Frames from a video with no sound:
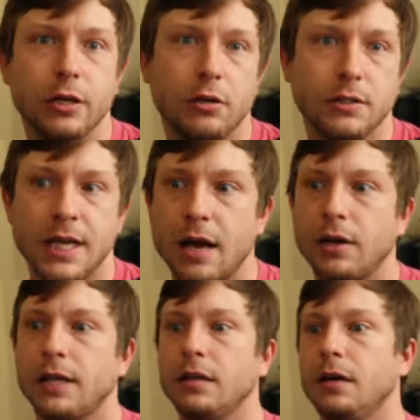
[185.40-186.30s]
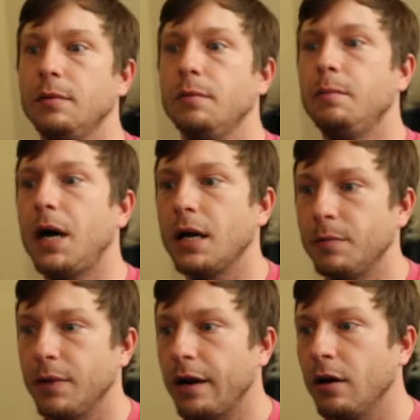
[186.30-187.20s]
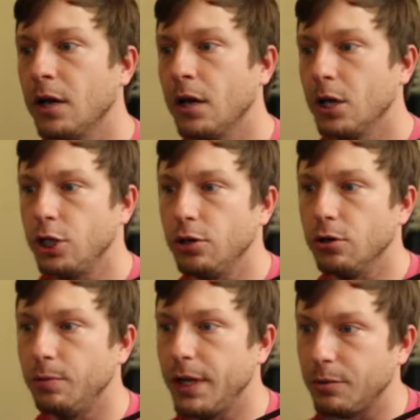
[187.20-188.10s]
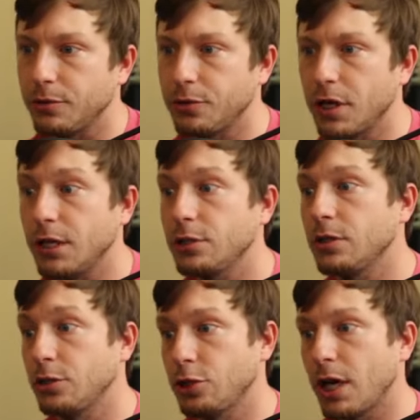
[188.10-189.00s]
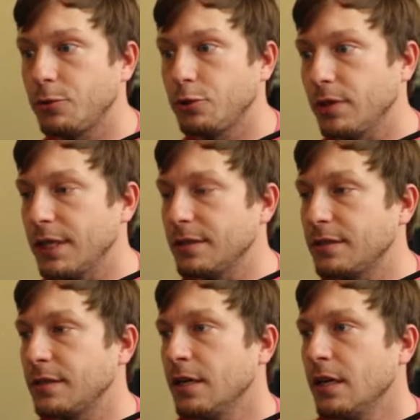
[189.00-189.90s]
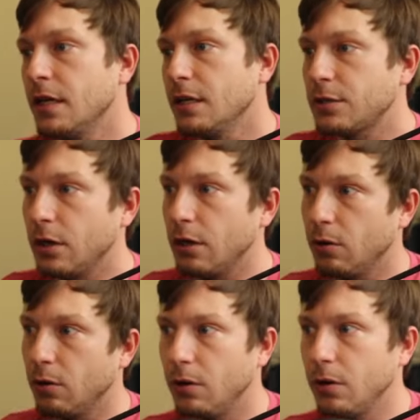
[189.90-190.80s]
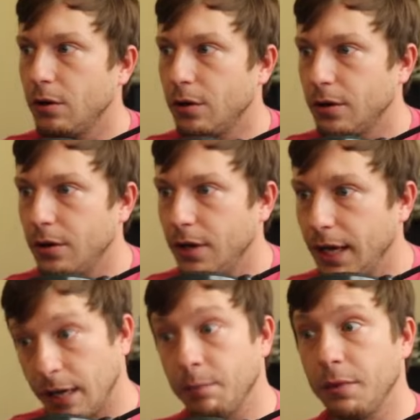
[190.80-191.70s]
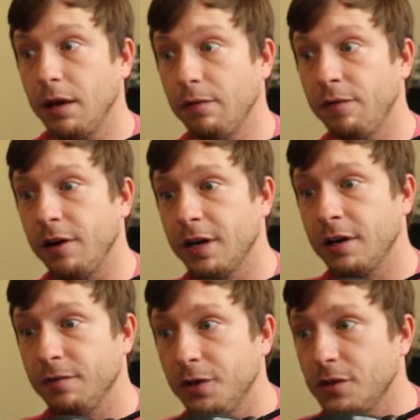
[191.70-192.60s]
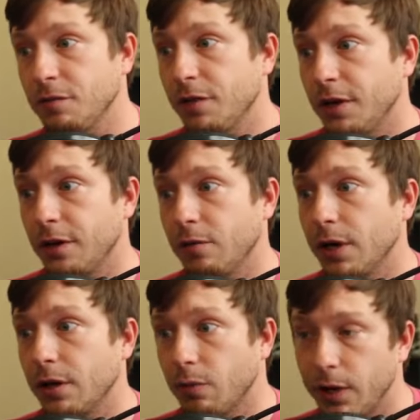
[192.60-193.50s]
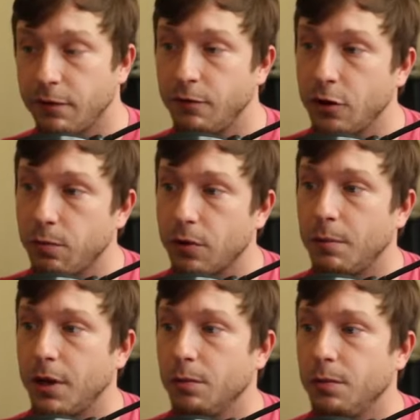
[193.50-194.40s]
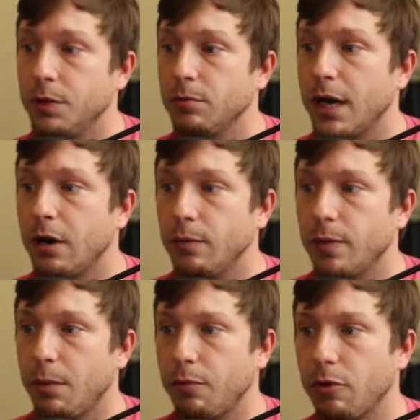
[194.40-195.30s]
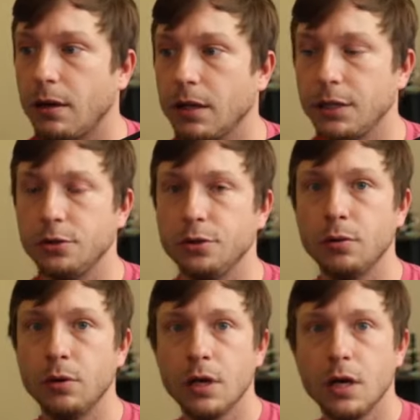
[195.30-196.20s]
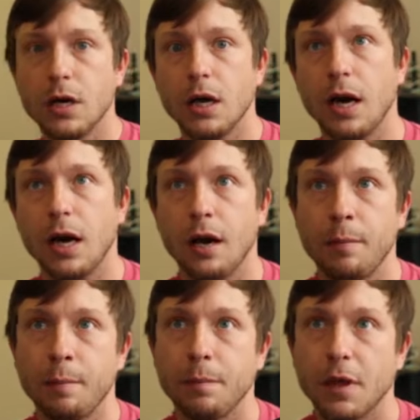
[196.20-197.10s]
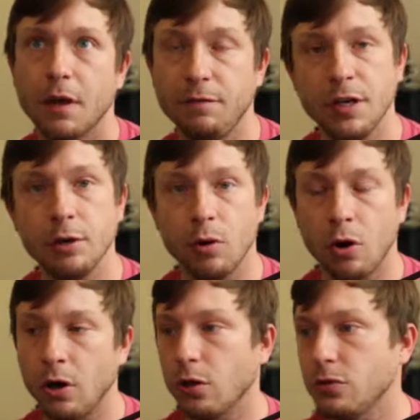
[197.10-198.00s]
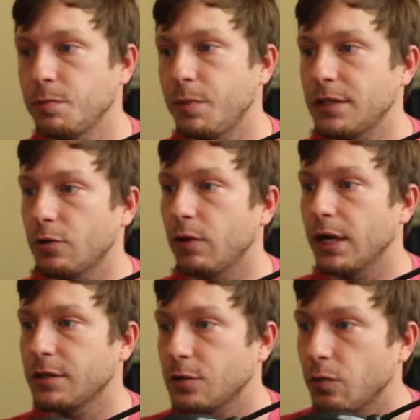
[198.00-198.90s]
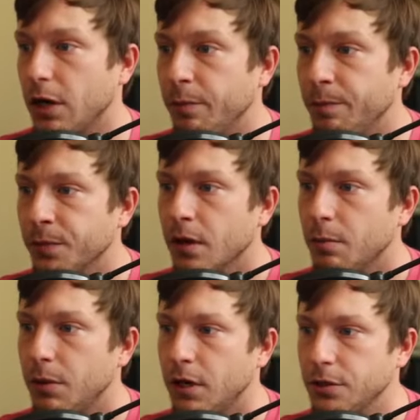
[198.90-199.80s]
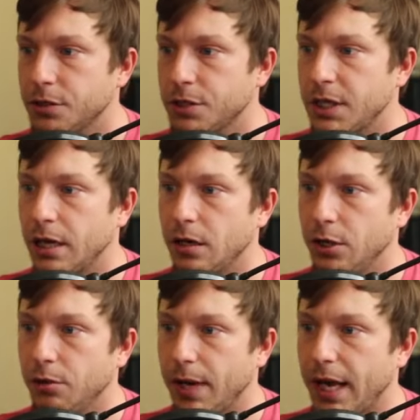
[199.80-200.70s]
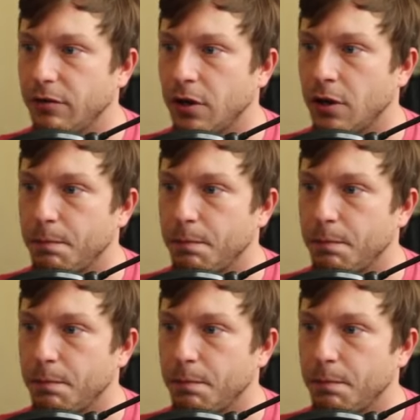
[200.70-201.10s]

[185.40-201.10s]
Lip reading: down at the bottom there. You'll be able to cut and chop trees. So it can get very confusing very quick. We have no problem helping you out. I'll probably do a video on those basic quests as well. But understand, you have a